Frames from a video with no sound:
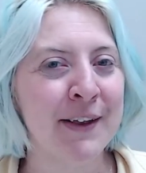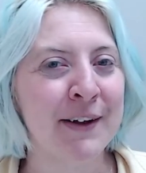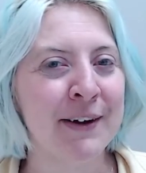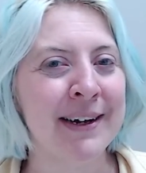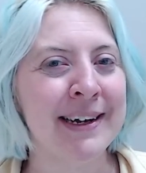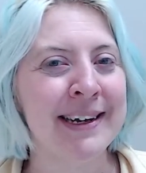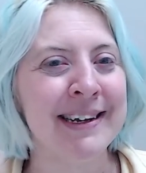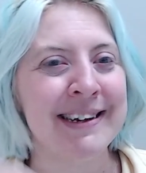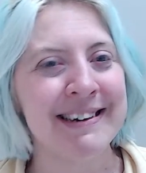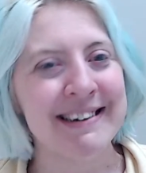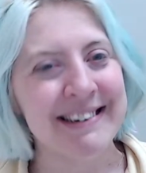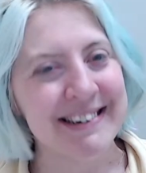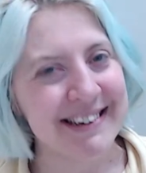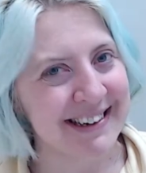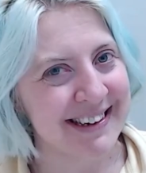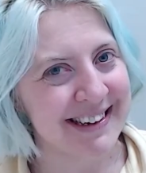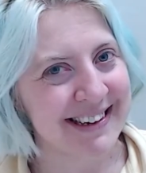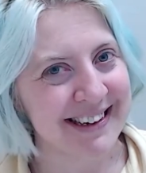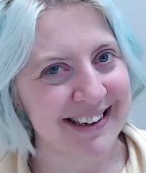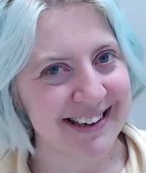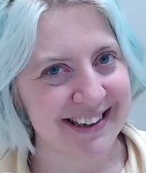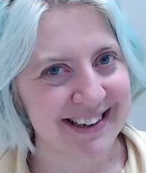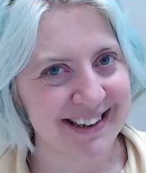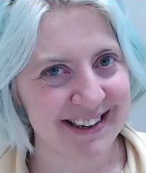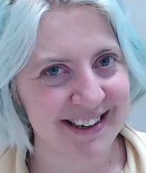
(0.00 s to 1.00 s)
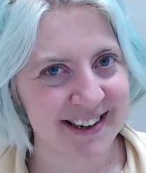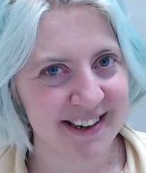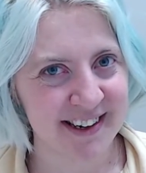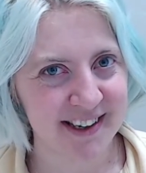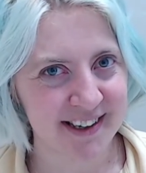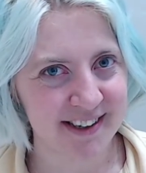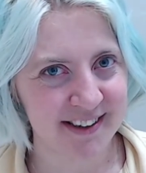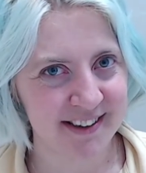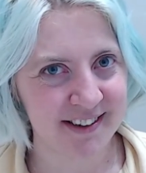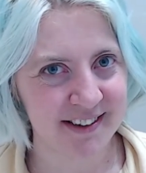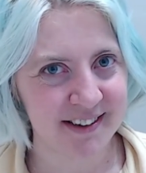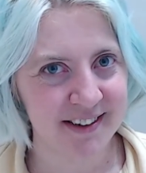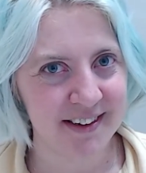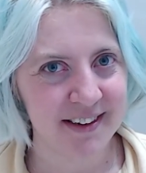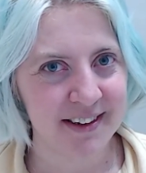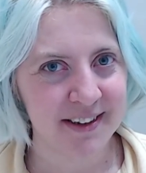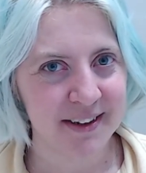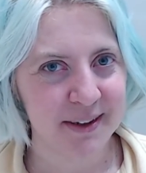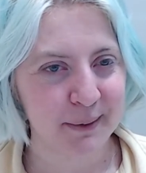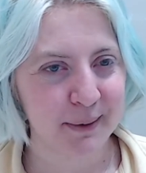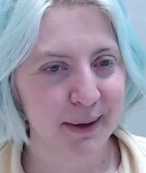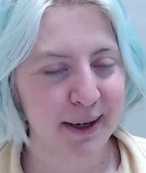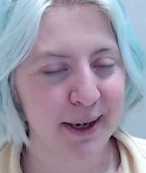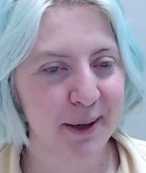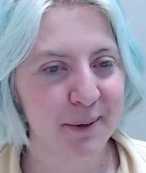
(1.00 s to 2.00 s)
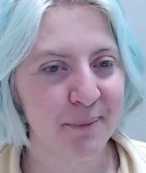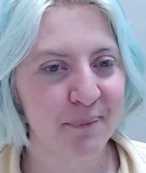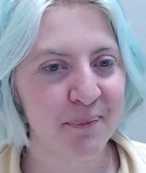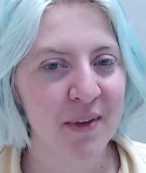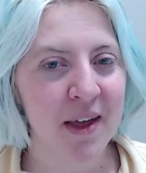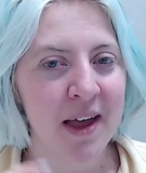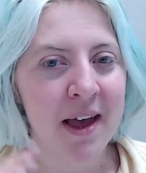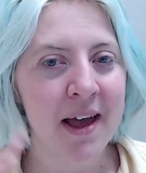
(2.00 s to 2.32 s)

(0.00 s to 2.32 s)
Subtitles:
it did not. Okay?